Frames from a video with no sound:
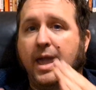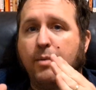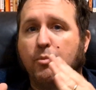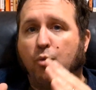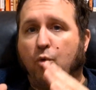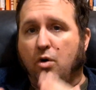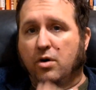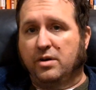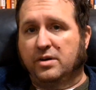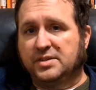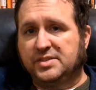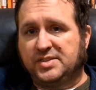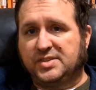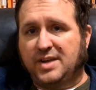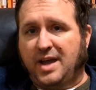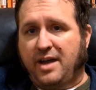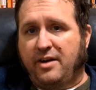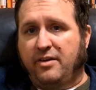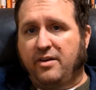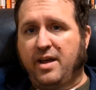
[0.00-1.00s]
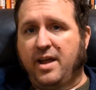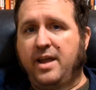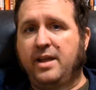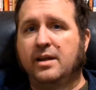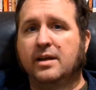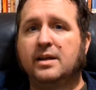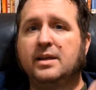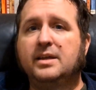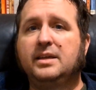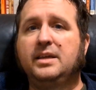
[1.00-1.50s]
Game 1 on
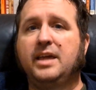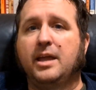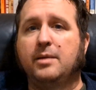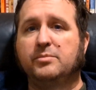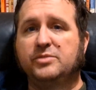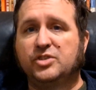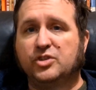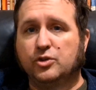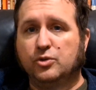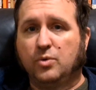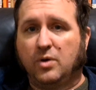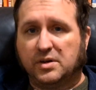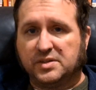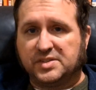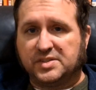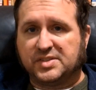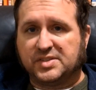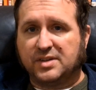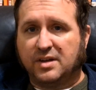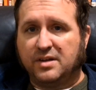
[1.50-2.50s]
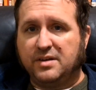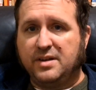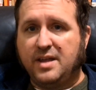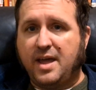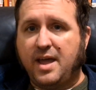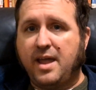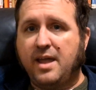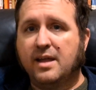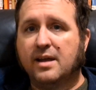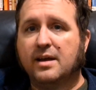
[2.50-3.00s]
Saturday, Game 2 on
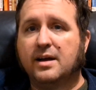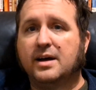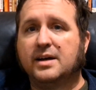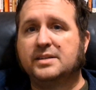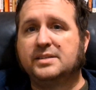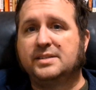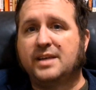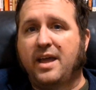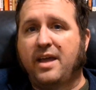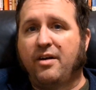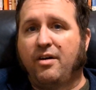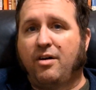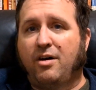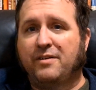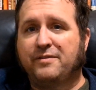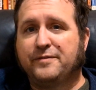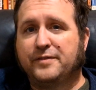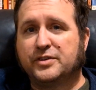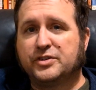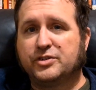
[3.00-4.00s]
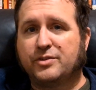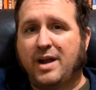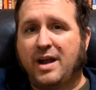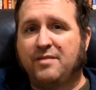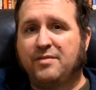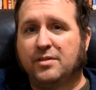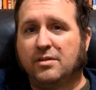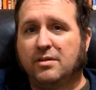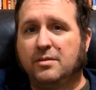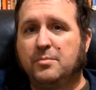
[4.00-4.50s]
Sunday, a day off for
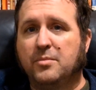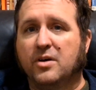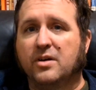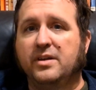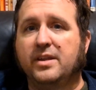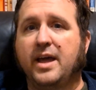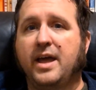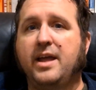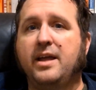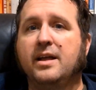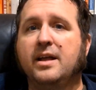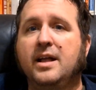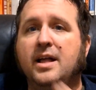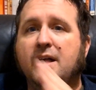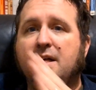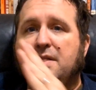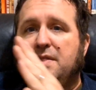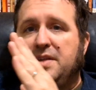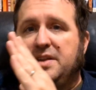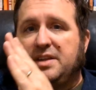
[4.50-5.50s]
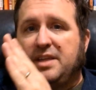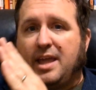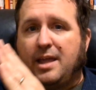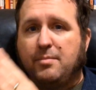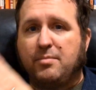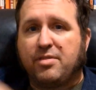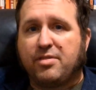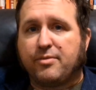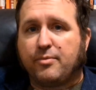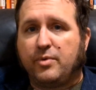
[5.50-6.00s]
travel on Monday, then
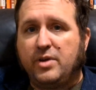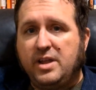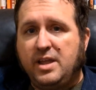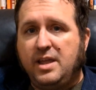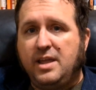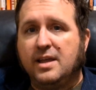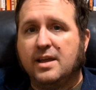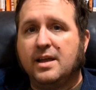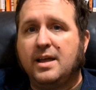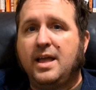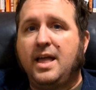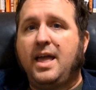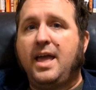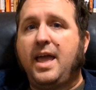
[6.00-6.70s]
Game 3,